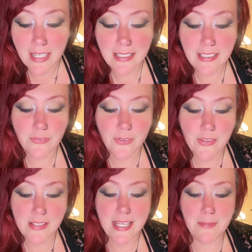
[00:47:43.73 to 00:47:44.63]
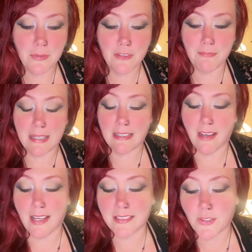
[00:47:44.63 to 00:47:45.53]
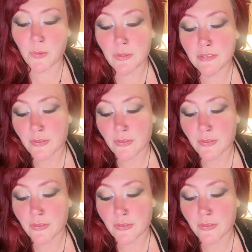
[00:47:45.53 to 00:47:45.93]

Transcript: provided for the temple of my God,